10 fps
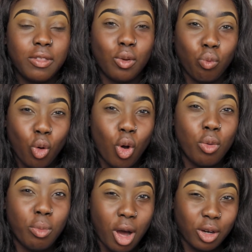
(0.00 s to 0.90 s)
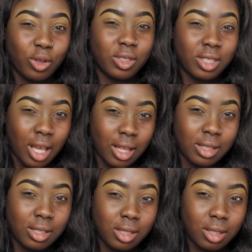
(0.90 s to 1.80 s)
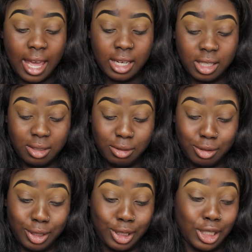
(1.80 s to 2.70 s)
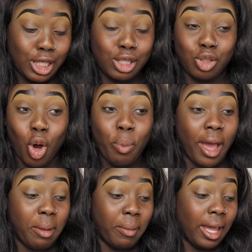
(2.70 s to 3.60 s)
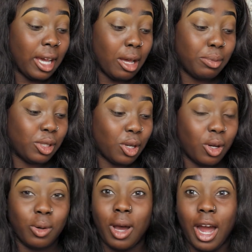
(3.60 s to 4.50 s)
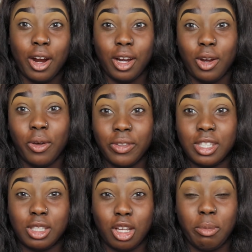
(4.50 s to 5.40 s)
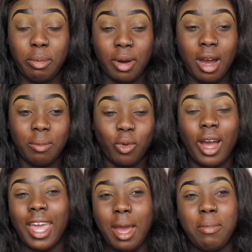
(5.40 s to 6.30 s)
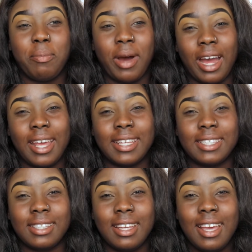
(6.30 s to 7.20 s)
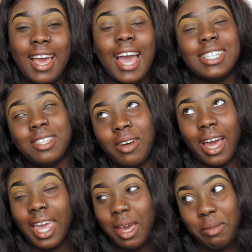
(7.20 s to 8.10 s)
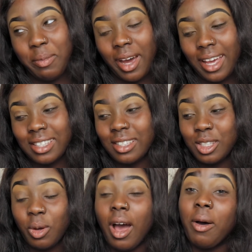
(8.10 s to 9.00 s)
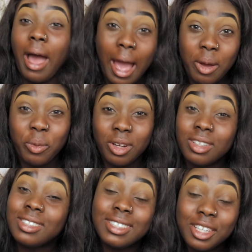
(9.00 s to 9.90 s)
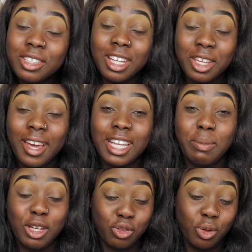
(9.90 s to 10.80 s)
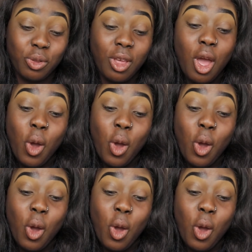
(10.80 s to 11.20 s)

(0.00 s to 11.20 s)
the role model sense. And she's dope at makeup, so I already know this is gonna be bomb. Well, I can't be biased. I still, I can't be biased. So I'll, I will still tell you guys my truth